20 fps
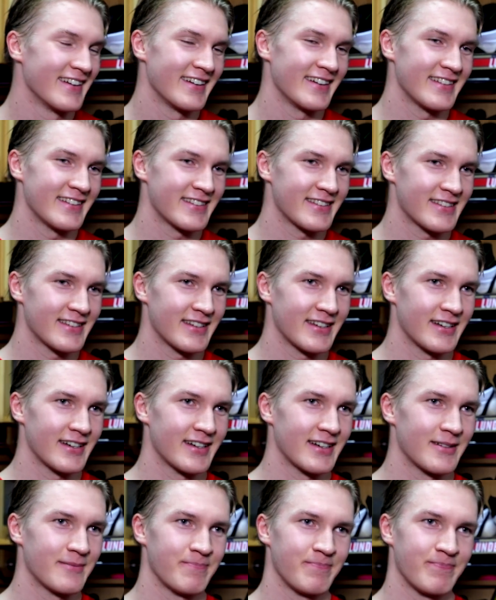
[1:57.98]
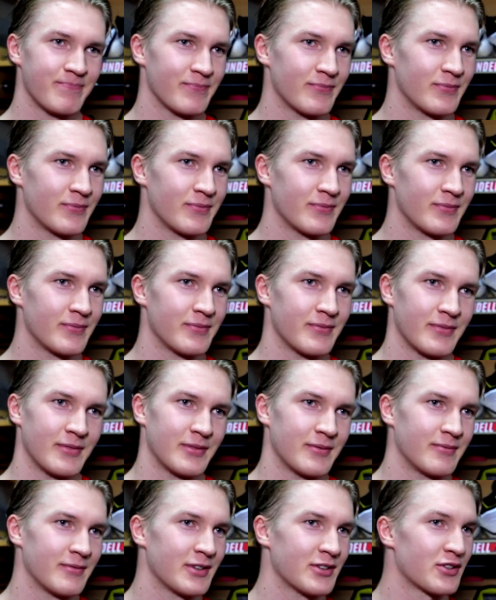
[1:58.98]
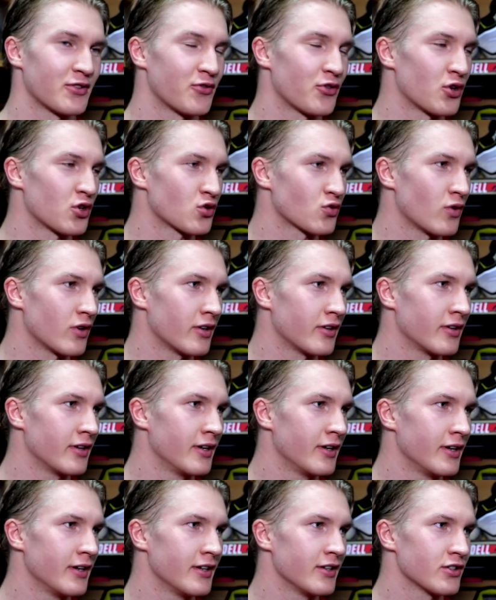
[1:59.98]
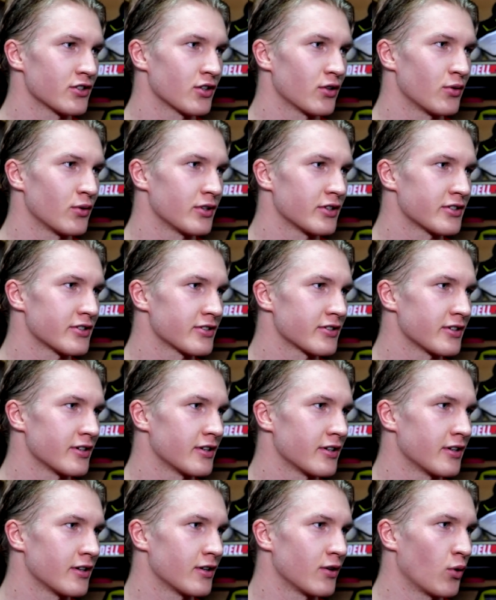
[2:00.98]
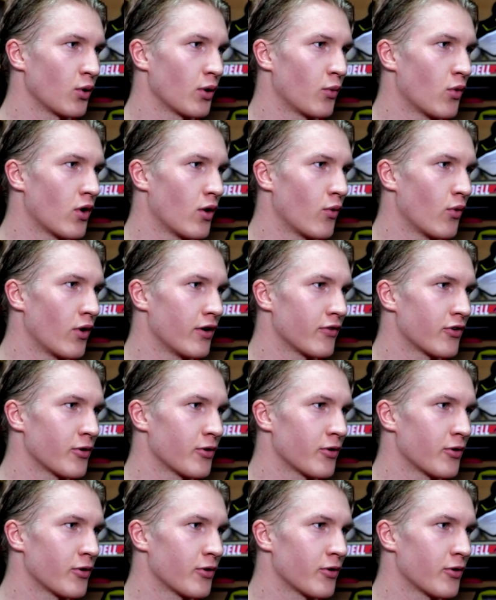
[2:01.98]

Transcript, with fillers: it's uh, it's the first one, so it's uh, only one way